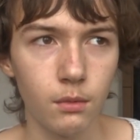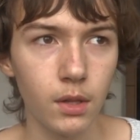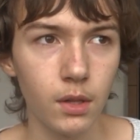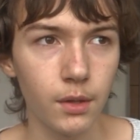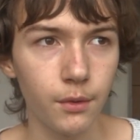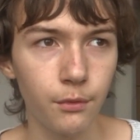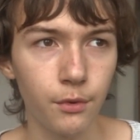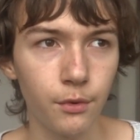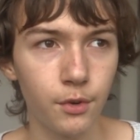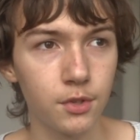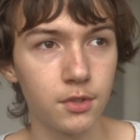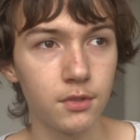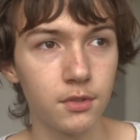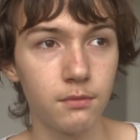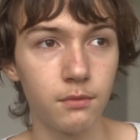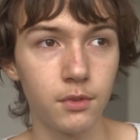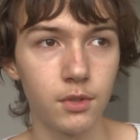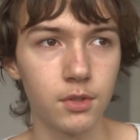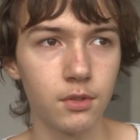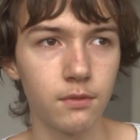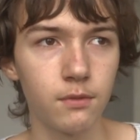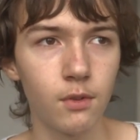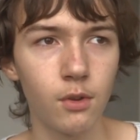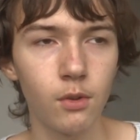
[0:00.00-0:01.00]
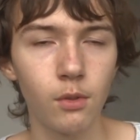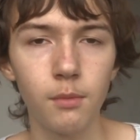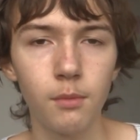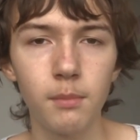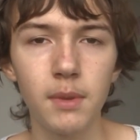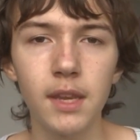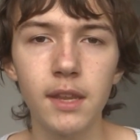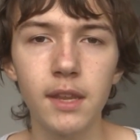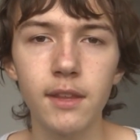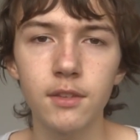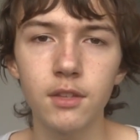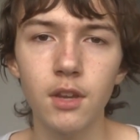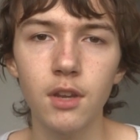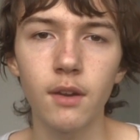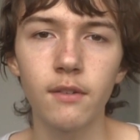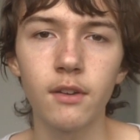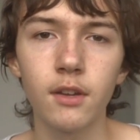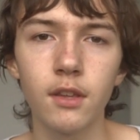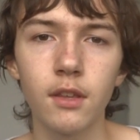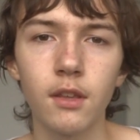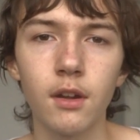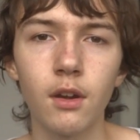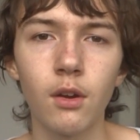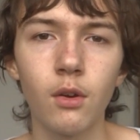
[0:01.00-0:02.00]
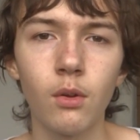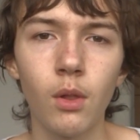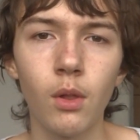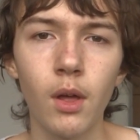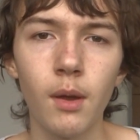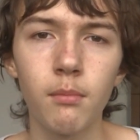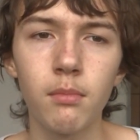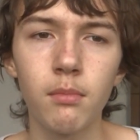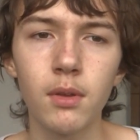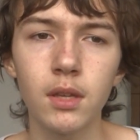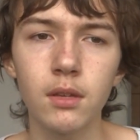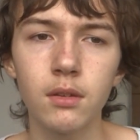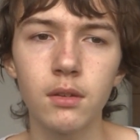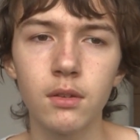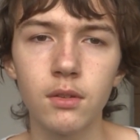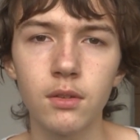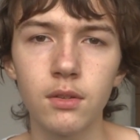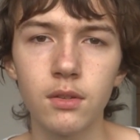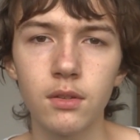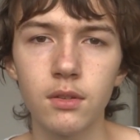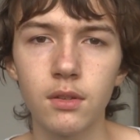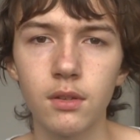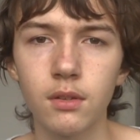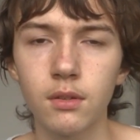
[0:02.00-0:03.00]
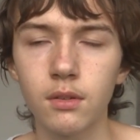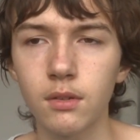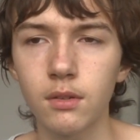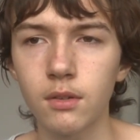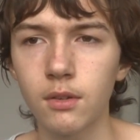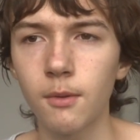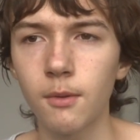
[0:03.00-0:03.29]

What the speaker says: Well, first of all, the media is covering it all up because